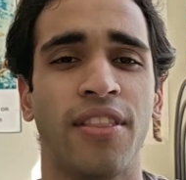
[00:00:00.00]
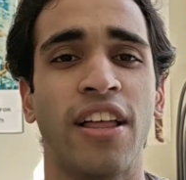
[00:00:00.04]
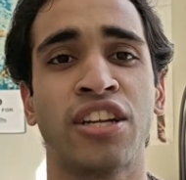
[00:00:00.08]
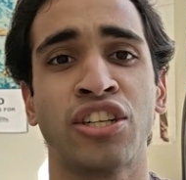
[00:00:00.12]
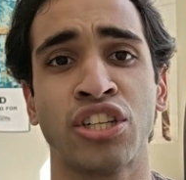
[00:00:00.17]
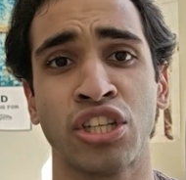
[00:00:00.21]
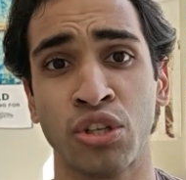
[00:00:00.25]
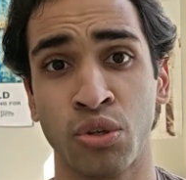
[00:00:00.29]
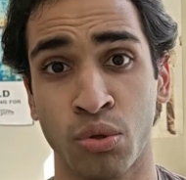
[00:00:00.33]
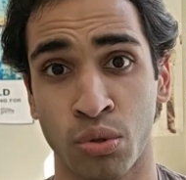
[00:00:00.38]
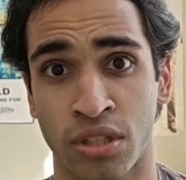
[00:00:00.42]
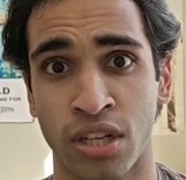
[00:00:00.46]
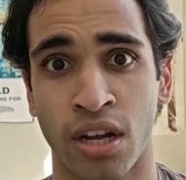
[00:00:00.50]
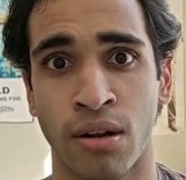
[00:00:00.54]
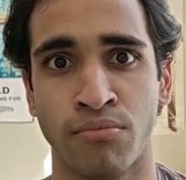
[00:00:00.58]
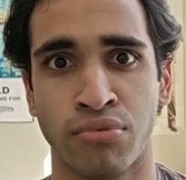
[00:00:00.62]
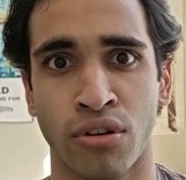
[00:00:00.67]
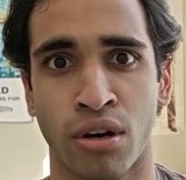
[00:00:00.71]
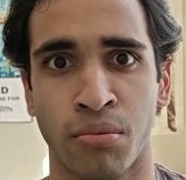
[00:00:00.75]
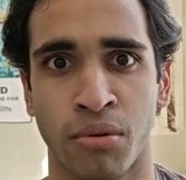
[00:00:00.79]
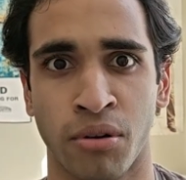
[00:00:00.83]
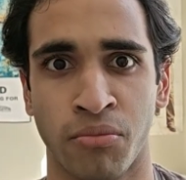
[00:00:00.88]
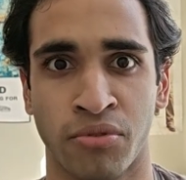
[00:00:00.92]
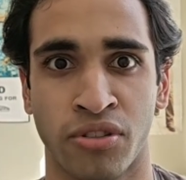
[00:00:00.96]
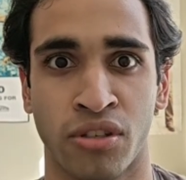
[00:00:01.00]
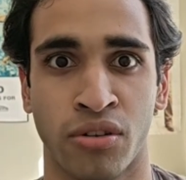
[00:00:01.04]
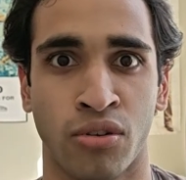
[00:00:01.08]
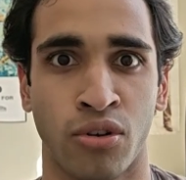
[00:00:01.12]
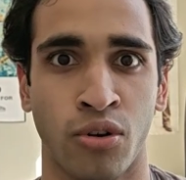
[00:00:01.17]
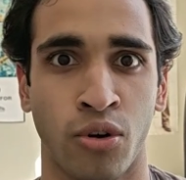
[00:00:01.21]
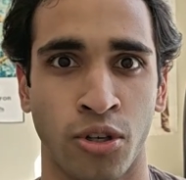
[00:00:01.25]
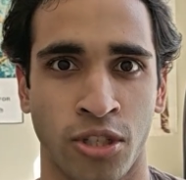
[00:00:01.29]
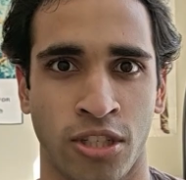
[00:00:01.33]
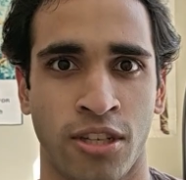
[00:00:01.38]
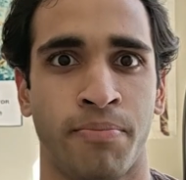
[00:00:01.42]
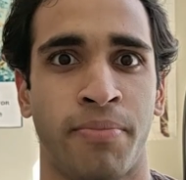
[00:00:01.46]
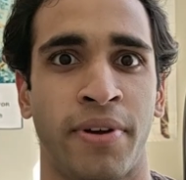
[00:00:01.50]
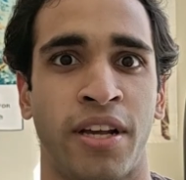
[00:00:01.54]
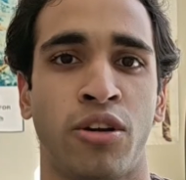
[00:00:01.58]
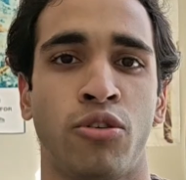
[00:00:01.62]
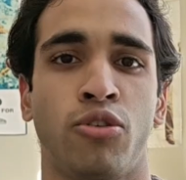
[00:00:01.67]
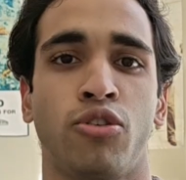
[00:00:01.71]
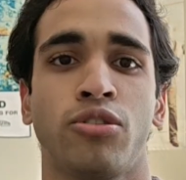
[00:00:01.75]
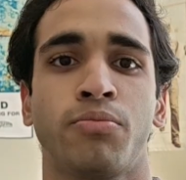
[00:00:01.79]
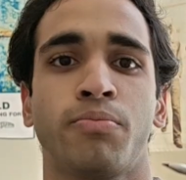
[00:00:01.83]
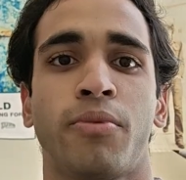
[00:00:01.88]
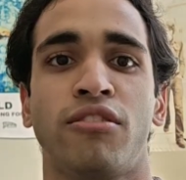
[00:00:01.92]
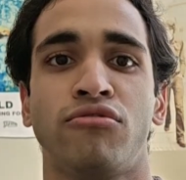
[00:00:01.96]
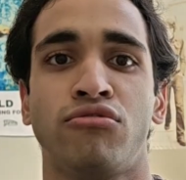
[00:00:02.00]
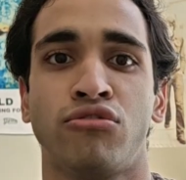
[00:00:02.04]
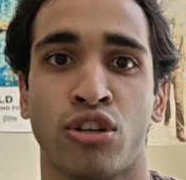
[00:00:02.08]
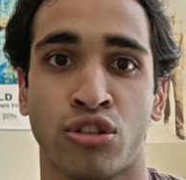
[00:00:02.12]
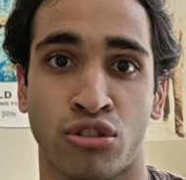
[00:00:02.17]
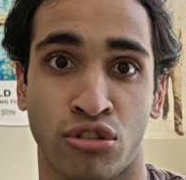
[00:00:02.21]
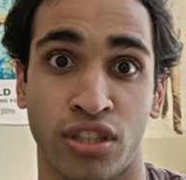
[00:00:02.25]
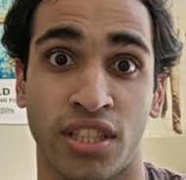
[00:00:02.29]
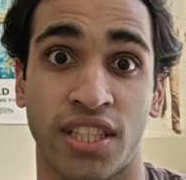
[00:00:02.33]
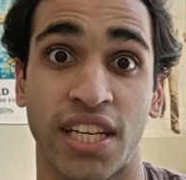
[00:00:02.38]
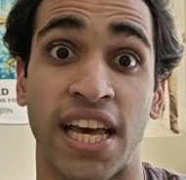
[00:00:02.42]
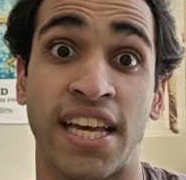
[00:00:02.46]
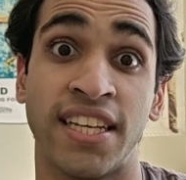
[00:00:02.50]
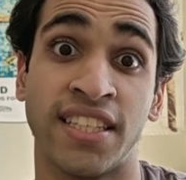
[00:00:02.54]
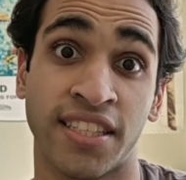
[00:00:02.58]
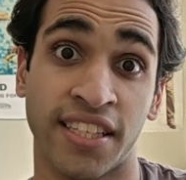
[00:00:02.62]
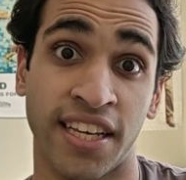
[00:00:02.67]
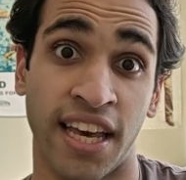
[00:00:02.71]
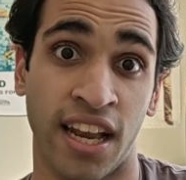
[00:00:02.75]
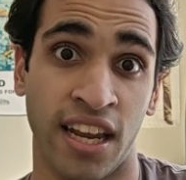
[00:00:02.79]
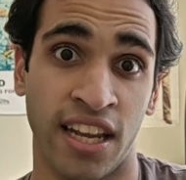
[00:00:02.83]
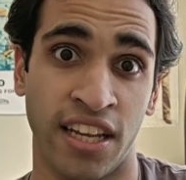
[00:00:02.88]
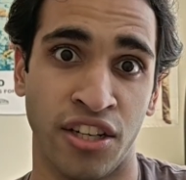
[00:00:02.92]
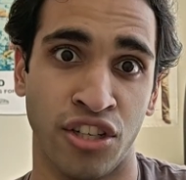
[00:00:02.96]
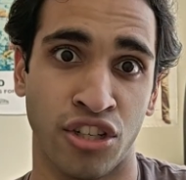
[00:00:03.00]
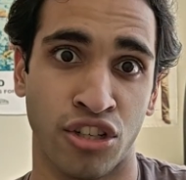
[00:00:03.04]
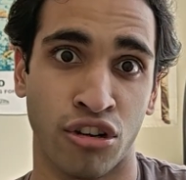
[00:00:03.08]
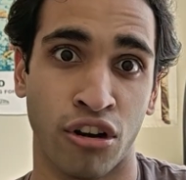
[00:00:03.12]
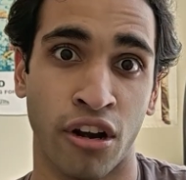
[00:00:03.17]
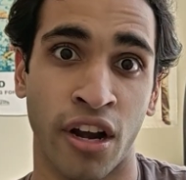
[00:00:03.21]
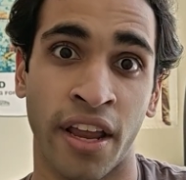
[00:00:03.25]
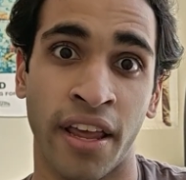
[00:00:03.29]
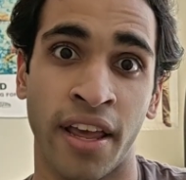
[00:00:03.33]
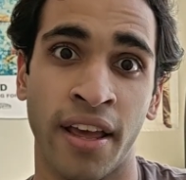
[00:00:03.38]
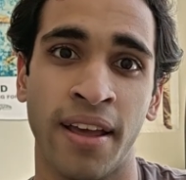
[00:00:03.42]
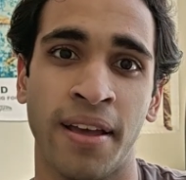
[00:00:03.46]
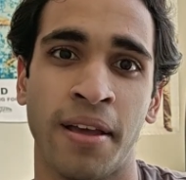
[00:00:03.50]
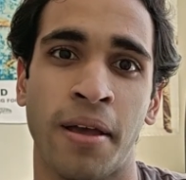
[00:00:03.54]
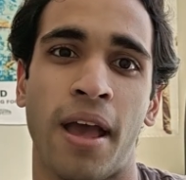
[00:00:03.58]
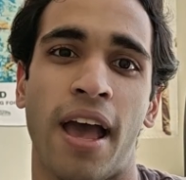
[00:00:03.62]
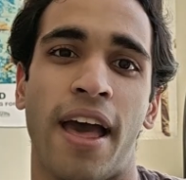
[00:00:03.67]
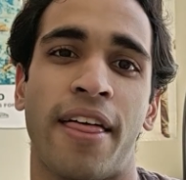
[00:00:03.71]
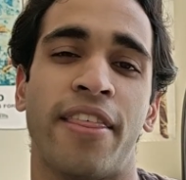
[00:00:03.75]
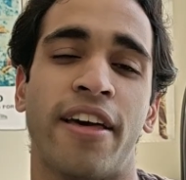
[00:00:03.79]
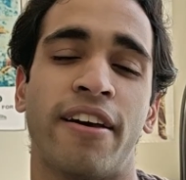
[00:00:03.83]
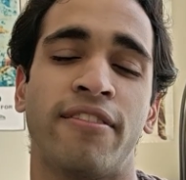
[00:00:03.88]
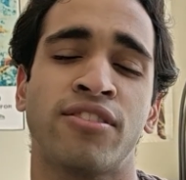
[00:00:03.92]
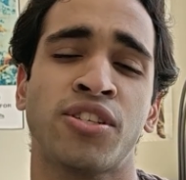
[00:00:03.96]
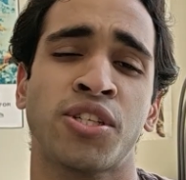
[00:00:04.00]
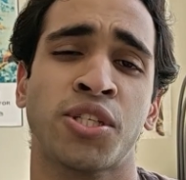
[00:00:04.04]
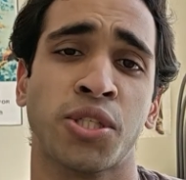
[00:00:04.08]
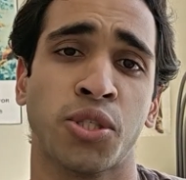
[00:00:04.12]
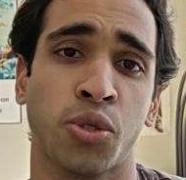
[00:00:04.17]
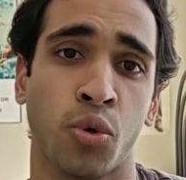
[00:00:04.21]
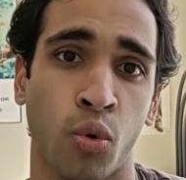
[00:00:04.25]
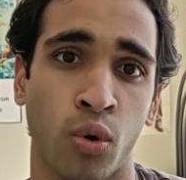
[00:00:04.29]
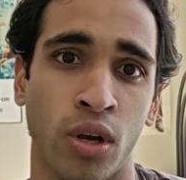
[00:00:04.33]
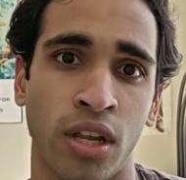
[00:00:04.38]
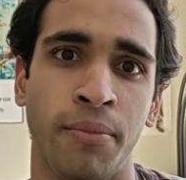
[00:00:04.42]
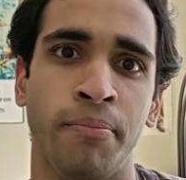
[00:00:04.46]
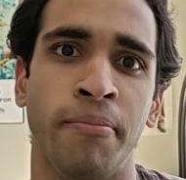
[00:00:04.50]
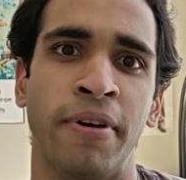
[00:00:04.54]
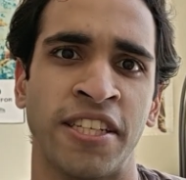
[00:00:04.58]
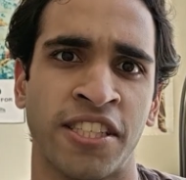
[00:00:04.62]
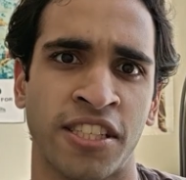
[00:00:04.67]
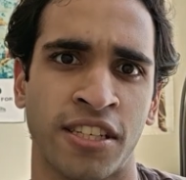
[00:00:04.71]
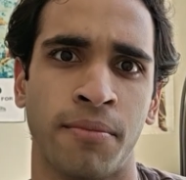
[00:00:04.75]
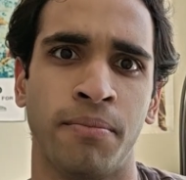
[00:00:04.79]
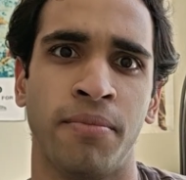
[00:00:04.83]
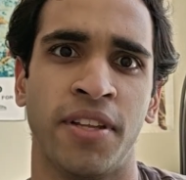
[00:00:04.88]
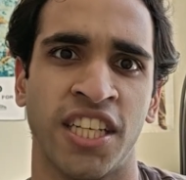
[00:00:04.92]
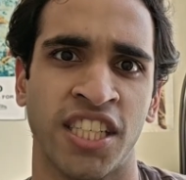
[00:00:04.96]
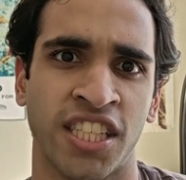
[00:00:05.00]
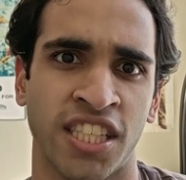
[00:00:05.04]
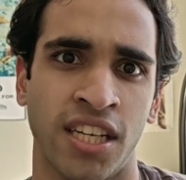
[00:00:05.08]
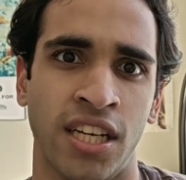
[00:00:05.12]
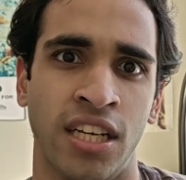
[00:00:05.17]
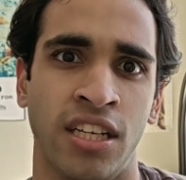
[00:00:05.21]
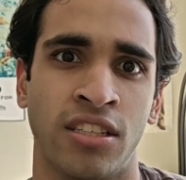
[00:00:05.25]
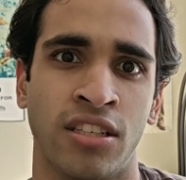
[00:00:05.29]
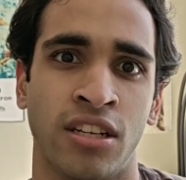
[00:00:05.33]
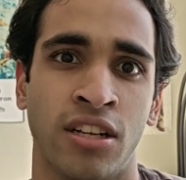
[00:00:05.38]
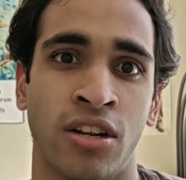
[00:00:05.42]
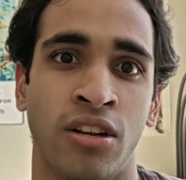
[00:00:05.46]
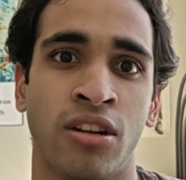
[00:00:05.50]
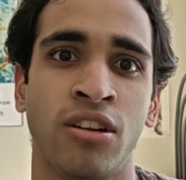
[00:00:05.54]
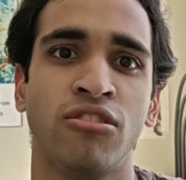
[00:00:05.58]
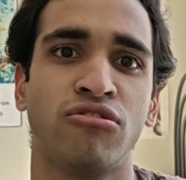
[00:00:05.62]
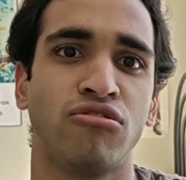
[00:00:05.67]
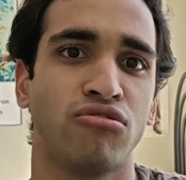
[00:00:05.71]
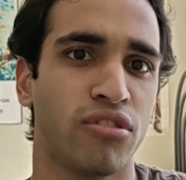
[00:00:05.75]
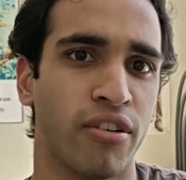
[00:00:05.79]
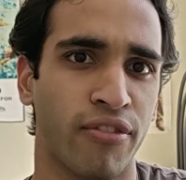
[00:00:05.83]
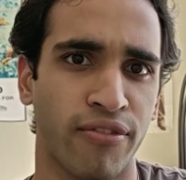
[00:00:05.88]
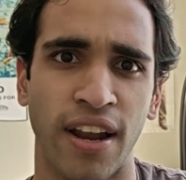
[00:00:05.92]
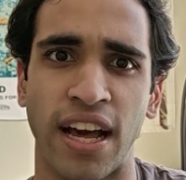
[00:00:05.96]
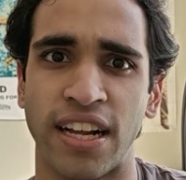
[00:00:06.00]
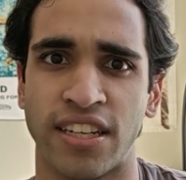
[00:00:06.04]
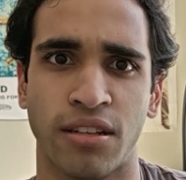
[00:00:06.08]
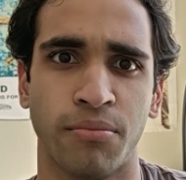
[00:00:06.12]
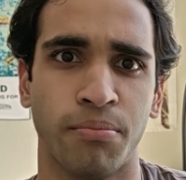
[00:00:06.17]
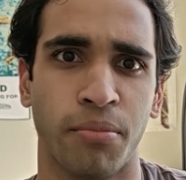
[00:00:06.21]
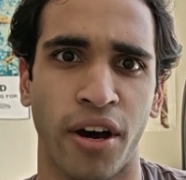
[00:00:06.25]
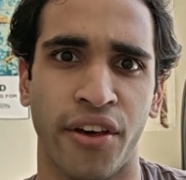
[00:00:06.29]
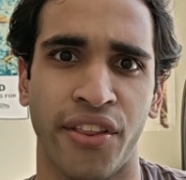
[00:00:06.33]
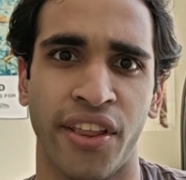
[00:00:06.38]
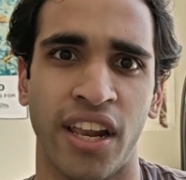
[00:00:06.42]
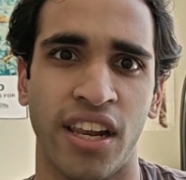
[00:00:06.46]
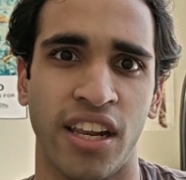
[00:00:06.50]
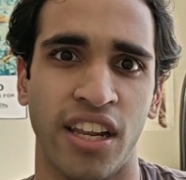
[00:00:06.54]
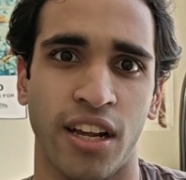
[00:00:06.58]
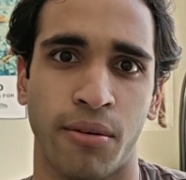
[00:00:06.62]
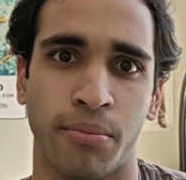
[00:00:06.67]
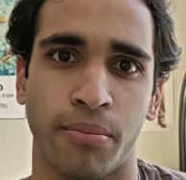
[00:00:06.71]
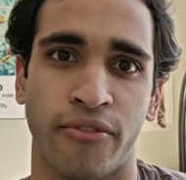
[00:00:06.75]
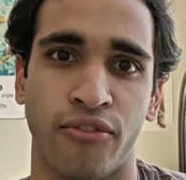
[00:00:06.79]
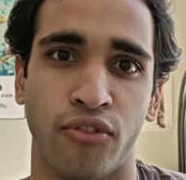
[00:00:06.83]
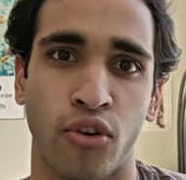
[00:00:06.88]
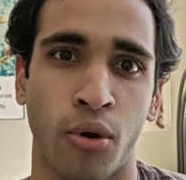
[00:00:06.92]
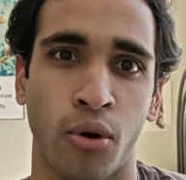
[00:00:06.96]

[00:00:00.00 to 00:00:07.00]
Their short-term problems, of course, have been caused by Rodri's ACL injury, and they have sorely missed him this season, reflected by their league